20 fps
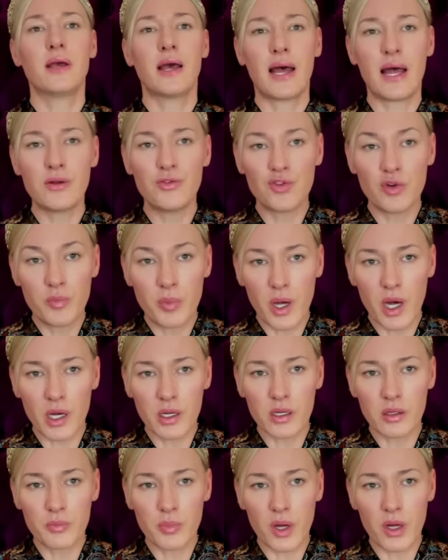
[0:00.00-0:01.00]
Andrew
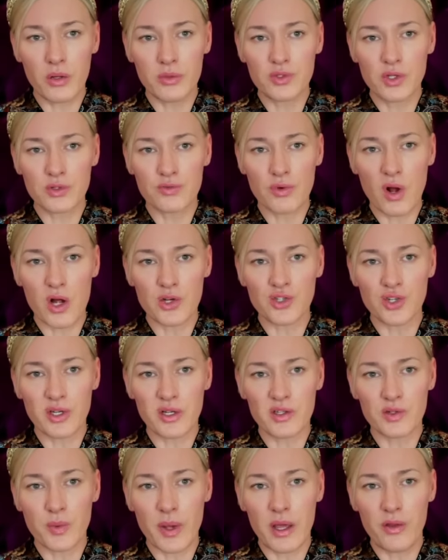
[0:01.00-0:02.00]
Parker Bowles has rogered
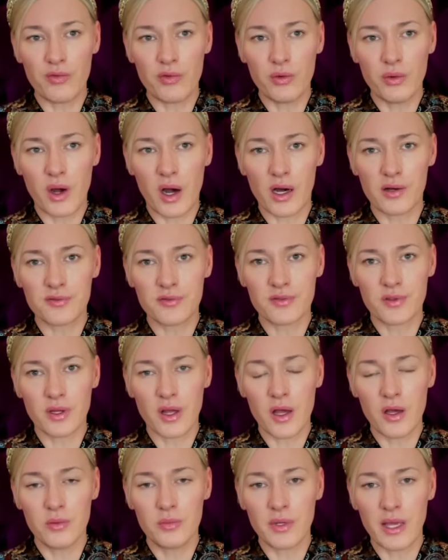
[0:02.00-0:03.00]
his way through half of
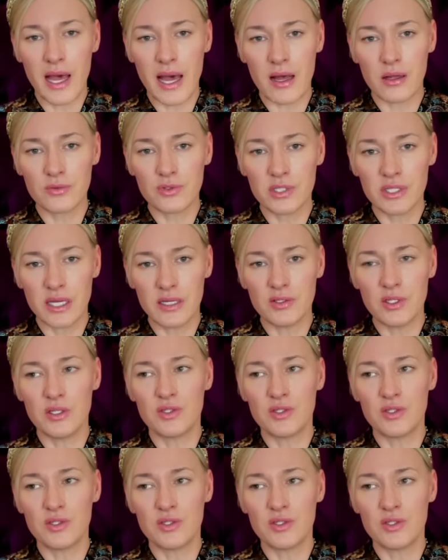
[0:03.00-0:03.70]
the home counties.